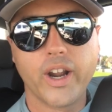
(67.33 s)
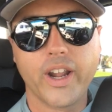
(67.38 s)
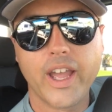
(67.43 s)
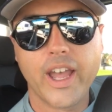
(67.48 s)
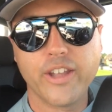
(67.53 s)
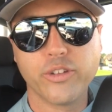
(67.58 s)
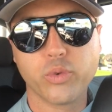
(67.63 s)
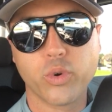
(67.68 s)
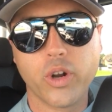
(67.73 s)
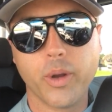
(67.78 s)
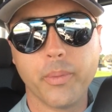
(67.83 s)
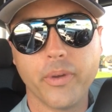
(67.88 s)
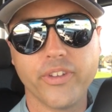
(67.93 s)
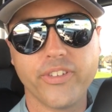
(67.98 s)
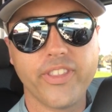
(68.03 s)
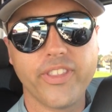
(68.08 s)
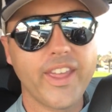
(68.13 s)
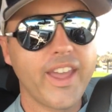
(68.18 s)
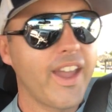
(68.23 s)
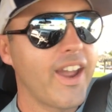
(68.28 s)
Guys, we're
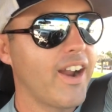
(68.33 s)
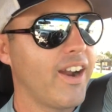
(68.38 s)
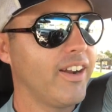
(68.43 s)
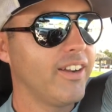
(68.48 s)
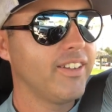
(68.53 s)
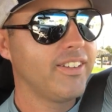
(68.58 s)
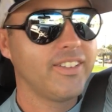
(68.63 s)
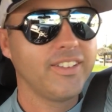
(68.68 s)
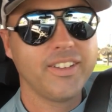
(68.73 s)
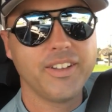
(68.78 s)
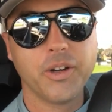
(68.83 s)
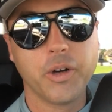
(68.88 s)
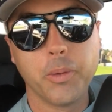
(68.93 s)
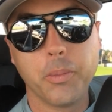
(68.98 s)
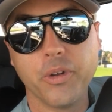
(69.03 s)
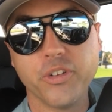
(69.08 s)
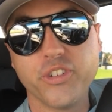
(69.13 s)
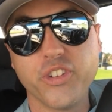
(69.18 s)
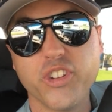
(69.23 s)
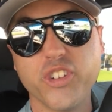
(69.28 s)
almost there. We're
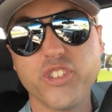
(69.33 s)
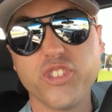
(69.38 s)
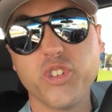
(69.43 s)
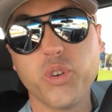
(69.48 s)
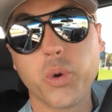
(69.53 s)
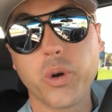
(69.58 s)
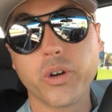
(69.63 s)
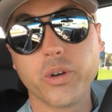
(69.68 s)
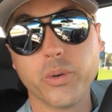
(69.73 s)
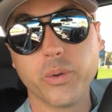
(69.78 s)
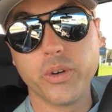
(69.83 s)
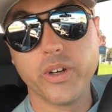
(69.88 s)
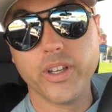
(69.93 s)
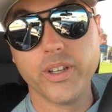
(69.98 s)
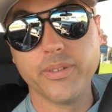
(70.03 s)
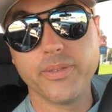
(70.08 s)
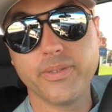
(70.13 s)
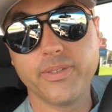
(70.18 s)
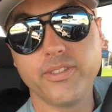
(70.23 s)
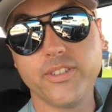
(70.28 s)
almost to the snorkel
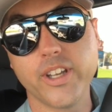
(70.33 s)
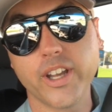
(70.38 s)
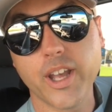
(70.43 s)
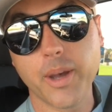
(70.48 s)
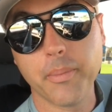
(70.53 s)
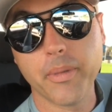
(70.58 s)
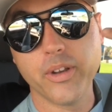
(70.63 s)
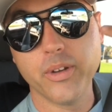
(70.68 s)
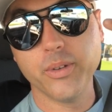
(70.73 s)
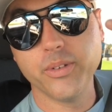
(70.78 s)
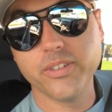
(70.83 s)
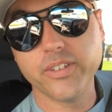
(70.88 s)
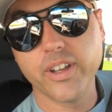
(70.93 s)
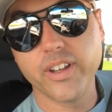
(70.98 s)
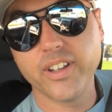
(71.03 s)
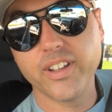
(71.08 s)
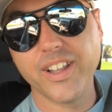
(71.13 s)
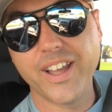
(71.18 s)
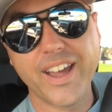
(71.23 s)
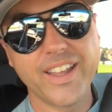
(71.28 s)
reef. Check out my new
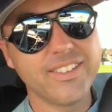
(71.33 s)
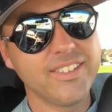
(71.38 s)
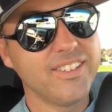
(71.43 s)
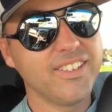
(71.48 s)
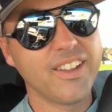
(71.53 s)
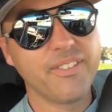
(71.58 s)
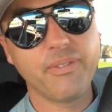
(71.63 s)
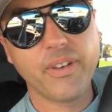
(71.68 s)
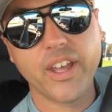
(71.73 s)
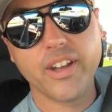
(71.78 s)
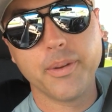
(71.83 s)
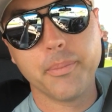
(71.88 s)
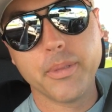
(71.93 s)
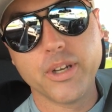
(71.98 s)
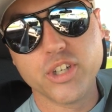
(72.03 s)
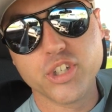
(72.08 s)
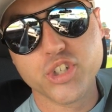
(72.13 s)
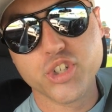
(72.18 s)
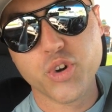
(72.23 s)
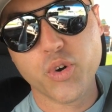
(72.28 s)
sunglasses. I found
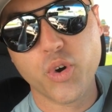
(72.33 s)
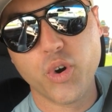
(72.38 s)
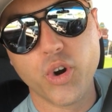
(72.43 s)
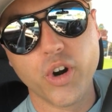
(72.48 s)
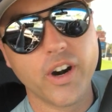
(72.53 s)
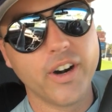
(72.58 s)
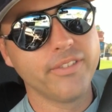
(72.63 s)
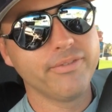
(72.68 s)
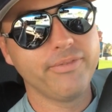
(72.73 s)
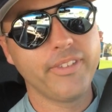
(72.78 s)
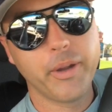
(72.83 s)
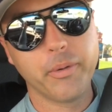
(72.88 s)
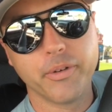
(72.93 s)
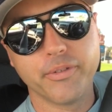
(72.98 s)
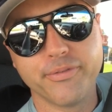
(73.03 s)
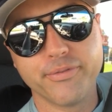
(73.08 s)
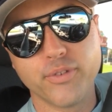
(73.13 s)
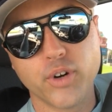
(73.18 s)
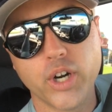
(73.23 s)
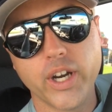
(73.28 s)
them in a drawer. They
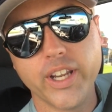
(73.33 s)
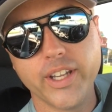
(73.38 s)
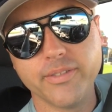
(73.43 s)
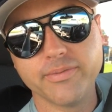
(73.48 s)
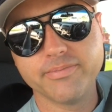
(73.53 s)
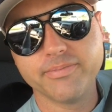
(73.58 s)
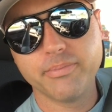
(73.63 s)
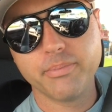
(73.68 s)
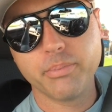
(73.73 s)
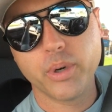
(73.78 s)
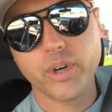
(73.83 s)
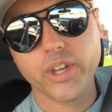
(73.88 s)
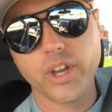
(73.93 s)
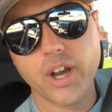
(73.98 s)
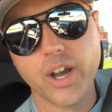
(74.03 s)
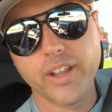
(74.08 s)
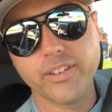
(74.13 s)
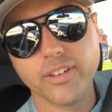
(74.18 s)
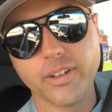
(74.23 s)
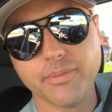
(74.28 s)
were free. Pretty
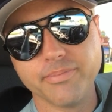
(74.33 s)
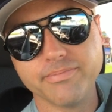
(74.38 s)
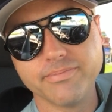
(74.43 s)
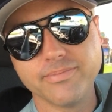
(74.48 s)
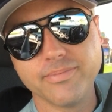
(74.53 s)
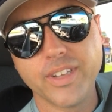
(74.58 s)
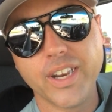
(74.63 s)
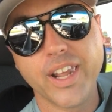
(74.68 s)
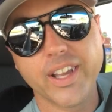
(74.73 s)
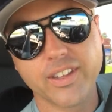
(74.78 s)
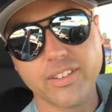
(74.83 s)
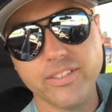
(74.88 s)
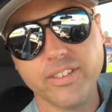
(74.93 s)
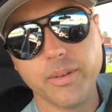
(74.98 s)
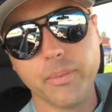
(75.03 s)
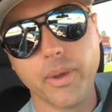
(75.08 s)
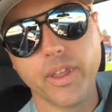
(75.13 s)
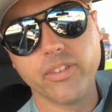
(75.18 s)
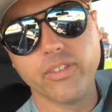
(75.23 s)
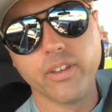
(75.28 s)
awesome. And I can
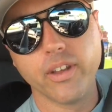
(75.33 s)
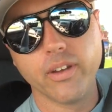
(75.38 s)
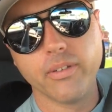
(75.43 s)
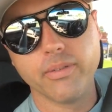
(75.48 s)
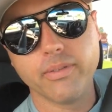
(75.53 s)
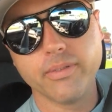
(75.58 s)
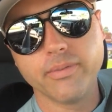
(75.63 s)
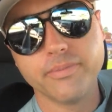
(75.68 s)
see myself.